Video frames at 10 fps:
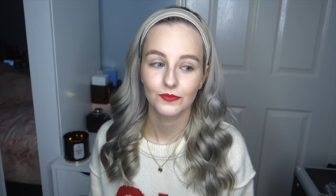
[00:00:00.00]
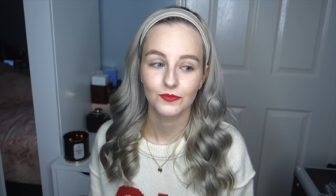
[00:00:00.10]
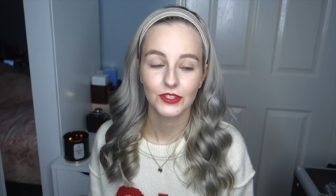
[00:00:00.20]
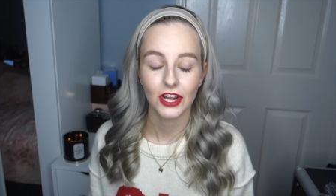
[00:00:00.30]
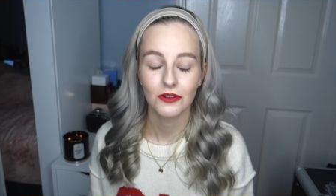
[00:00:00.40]

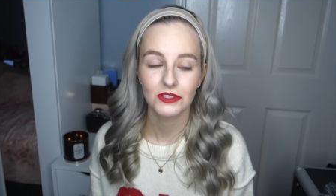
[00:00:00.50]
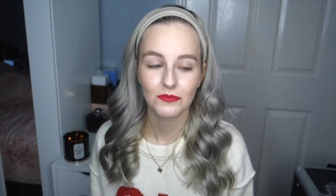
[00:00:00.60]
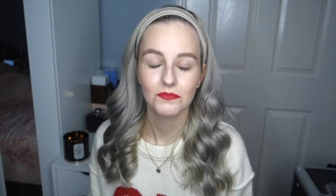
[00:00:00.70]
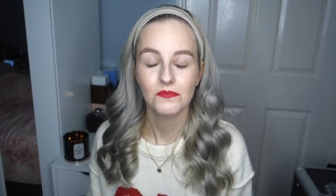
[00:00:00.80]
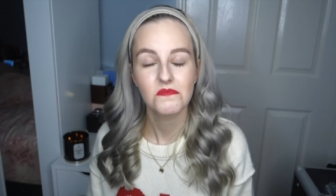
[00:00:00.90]
you know was
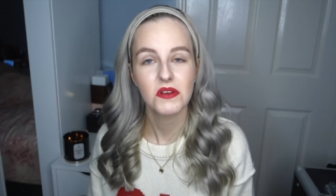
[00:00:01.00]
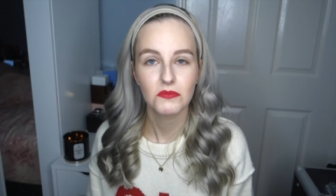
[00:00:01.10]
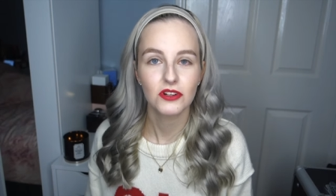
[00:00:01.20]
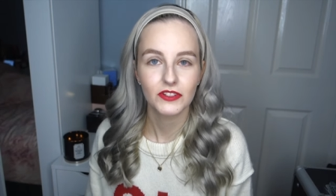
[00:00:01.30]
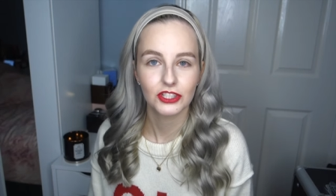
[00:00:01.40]
a bit
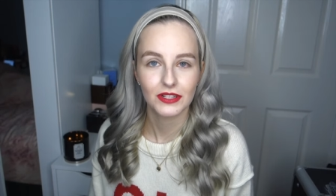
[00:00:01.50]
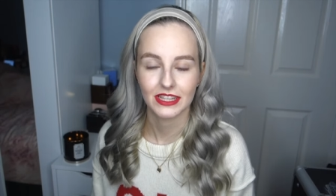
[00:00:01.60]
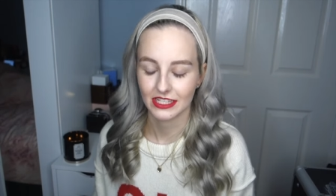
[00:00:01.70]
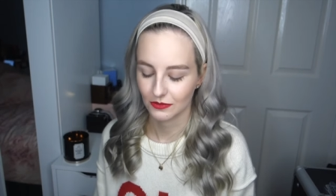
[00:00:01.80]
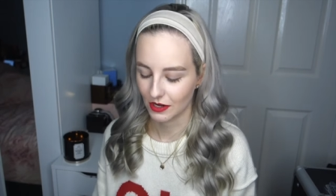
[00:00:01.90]
more of a
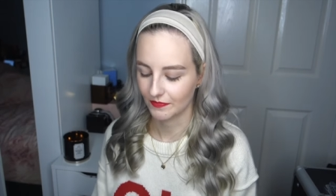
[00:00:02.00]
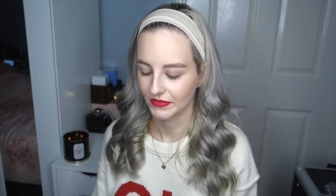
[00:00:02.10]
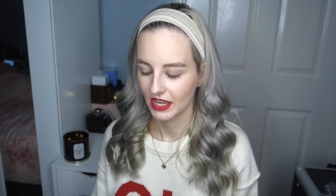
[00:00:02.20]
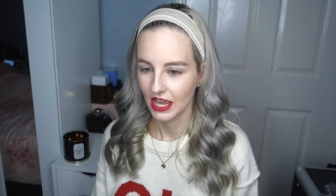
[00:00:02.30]
treat this one.